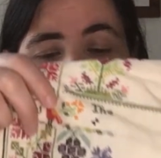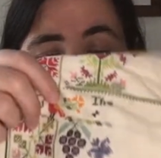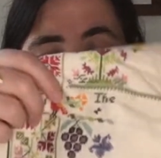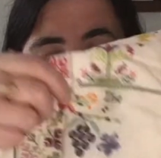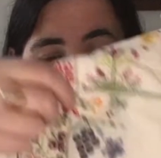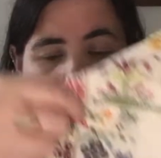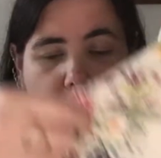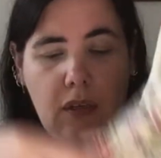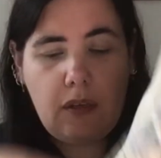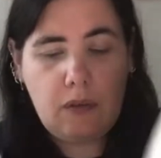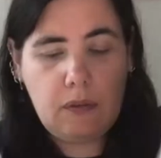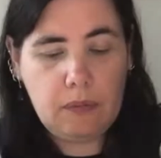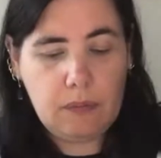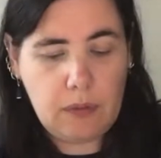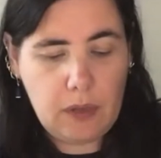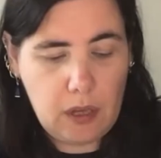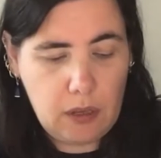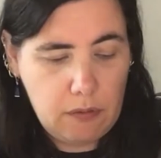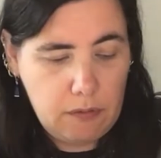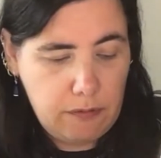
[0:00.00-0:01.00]
So
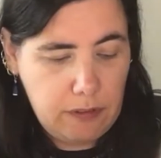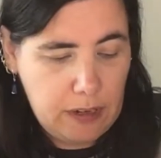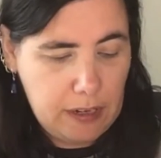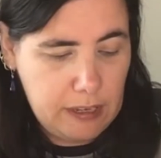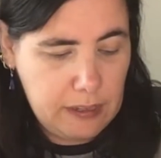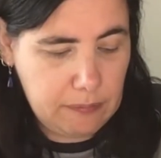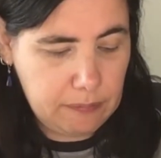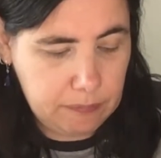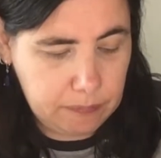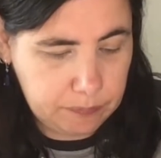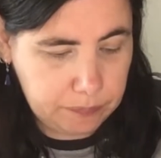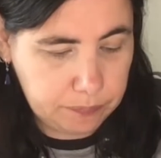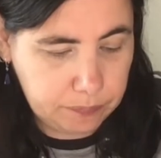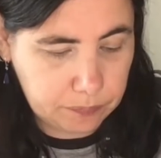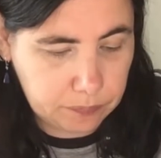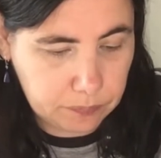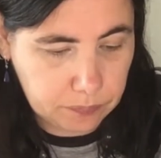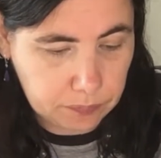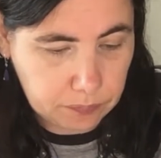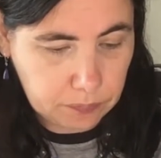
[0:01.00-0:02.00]
hopefully
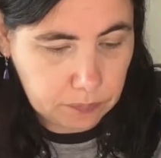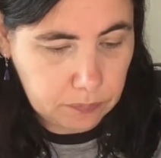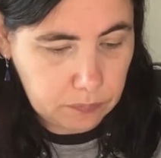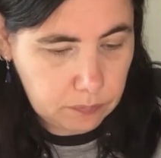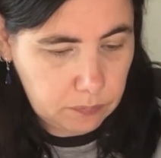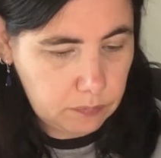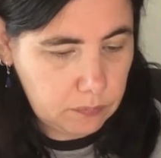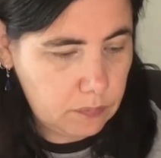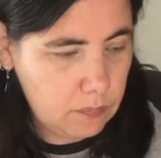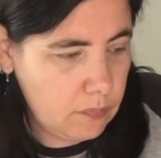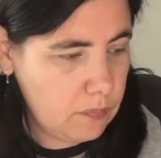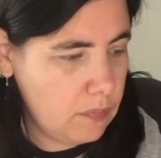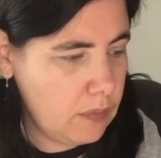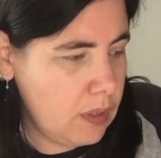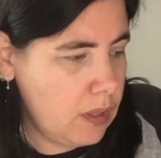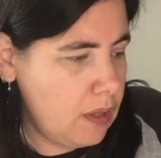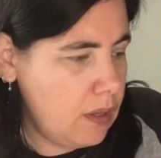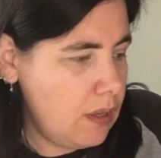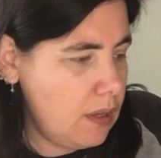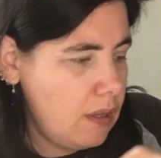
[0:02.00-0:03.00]

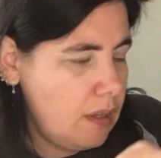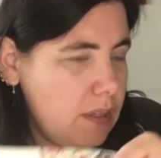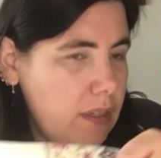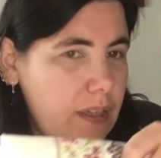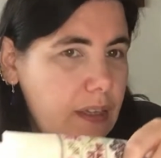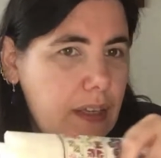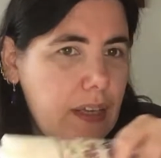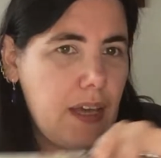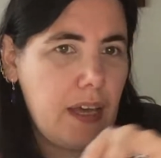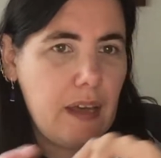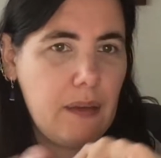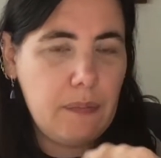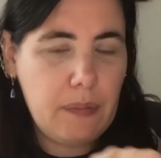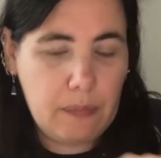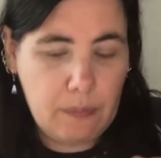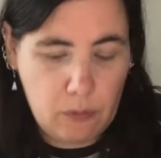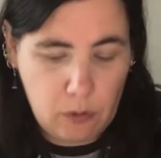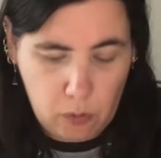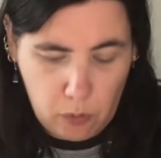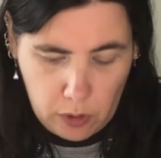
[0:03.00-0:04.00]
I can get a bit
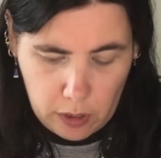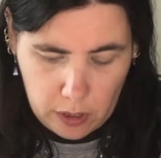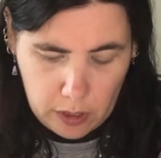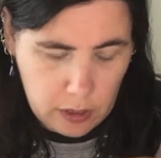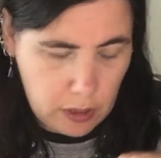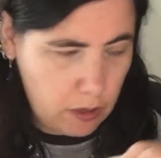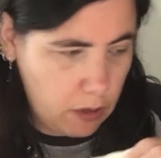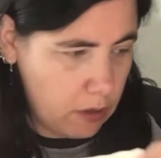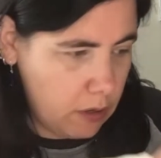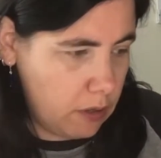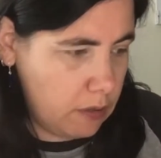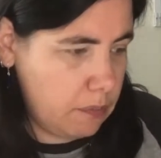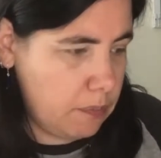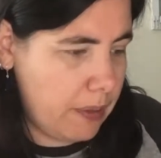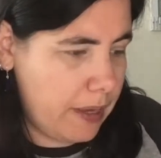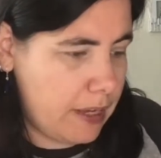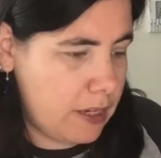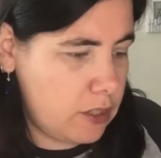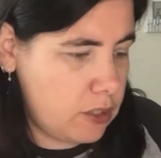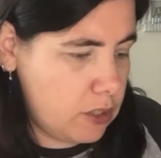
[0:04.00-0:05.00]
more work on
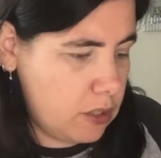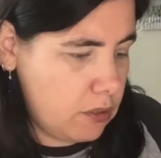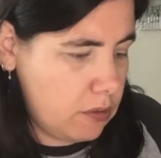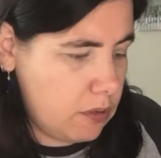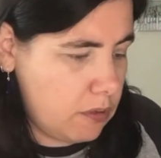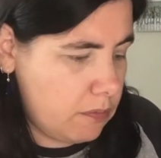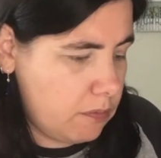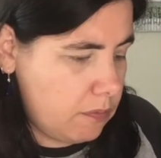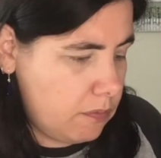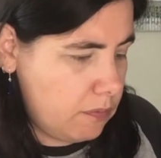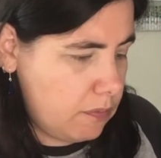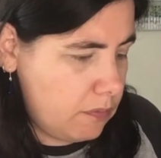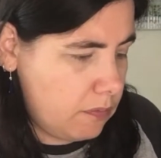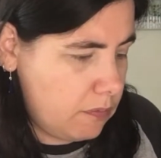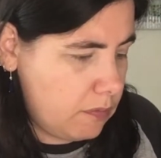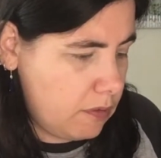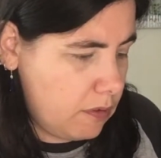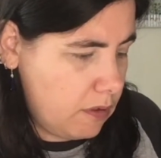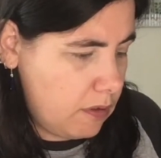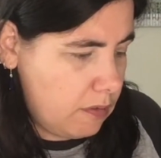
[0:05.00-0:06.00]
page 2
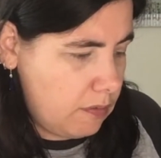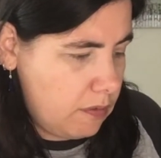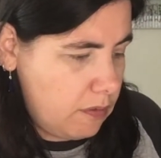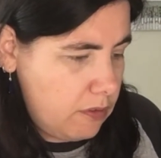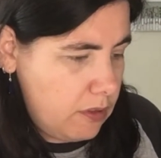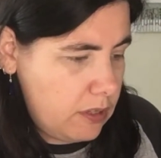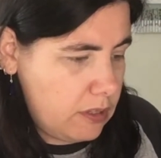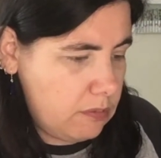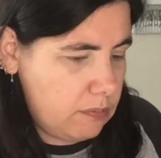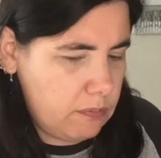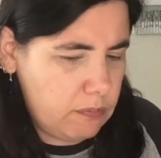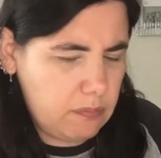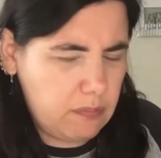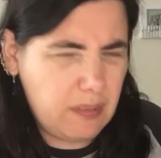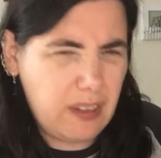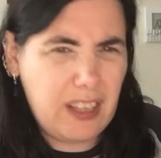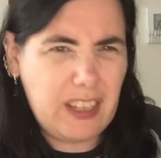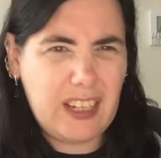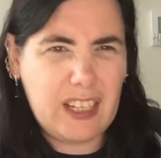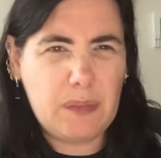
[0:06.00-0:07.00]
of this.
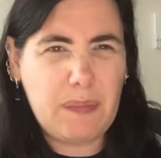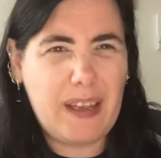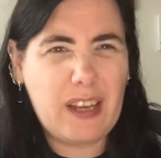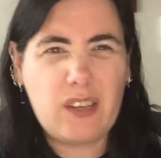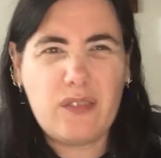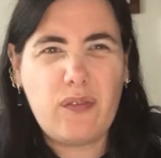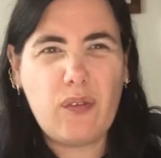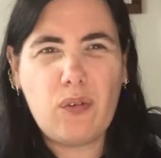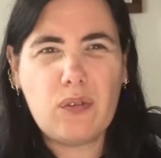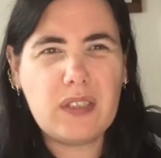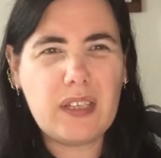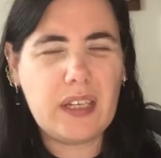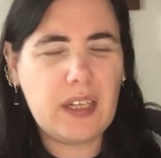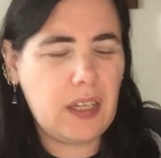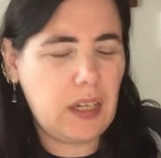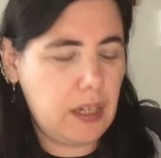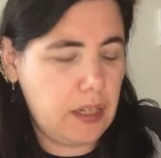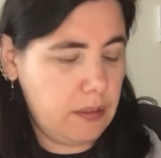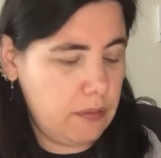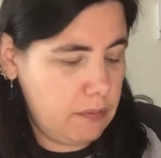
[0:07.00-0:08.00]
That's page 4
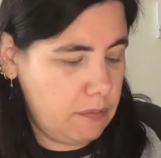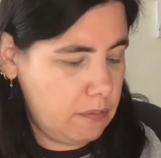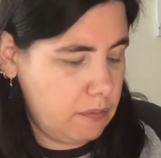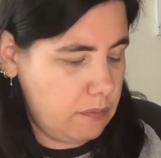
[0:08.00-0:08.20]
technically.